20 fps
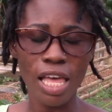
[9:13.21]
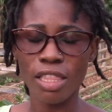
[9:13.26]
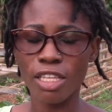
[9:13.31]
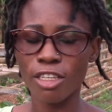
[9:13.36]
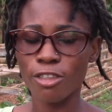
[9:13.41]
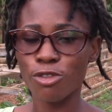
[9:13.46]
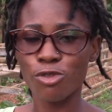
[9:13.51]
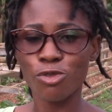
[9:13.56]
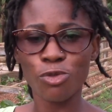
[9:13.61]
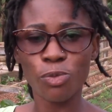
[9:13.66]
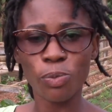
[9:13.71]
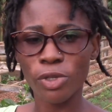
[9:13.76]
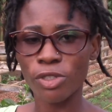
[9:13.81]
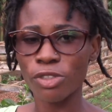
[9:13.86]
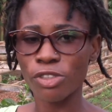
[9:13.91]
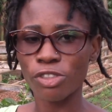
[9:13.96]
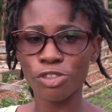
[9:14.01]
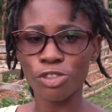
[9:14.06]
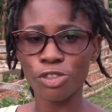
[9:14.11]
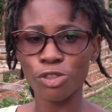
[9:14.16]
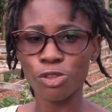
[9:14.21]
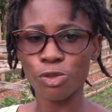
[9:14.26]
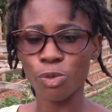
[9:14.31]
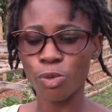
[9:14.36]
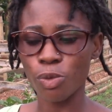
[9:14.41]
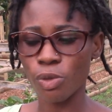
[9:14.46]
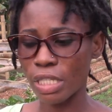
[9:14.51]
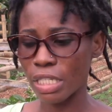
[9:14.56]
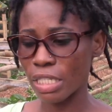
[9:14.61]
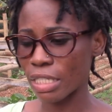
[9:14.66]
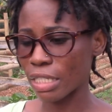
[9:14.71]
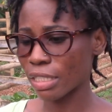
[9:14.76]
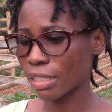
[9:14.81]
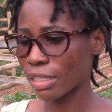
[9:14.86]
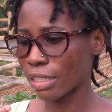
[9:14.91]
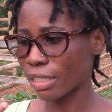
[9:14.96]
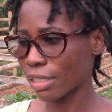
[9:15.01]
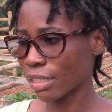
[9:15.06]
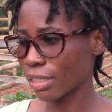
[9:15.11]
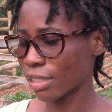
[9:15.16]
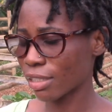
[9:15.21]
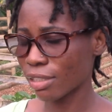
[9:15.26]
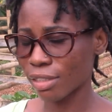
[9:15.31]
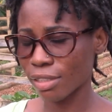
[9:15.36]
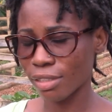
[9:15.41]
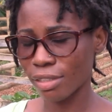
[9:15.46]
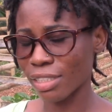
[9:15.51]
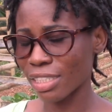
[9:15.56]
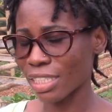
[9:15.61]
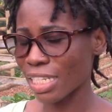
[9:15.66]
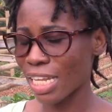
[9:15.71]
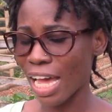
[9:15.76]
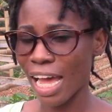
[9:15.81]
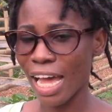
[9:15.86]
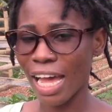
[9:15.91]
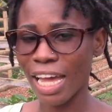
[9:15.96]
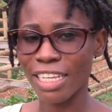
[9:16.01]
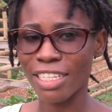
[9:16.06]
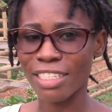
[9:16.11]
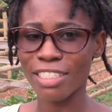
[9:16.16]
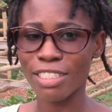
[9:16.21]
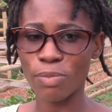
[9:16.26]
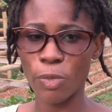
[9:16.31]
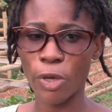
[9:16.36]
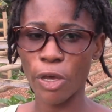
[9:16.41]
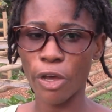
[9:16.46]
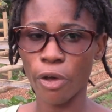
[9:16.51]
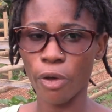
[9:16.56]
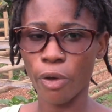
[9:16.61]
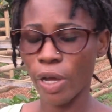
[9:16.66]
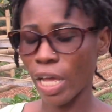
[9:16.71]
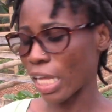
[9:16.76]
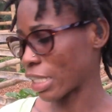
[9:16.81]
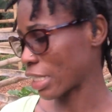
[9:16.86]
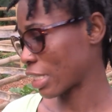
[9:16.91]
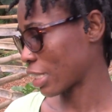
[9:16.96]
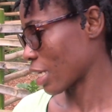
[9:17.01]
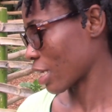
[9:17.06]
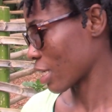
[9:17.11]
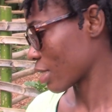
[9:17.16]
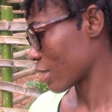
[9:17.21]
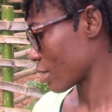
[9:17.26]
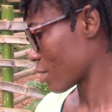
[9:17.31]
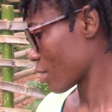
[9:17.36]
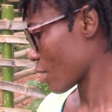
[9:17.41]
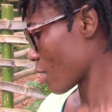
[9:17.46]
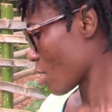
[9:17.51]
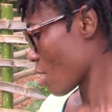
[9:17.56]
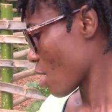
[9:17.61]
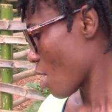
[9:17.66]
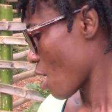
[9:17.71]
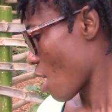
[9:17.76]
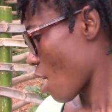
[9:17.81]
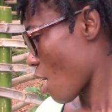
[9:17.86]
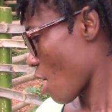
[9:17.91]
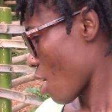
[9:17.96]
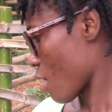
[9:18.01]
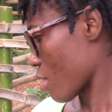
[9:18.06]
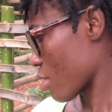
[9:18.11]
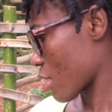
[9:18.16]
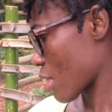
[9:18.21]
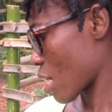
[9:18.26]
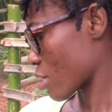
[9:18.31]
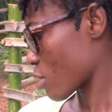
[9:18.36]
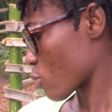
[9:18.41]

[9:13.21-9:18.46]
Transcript: soup and stew this nice smell and taste. And that's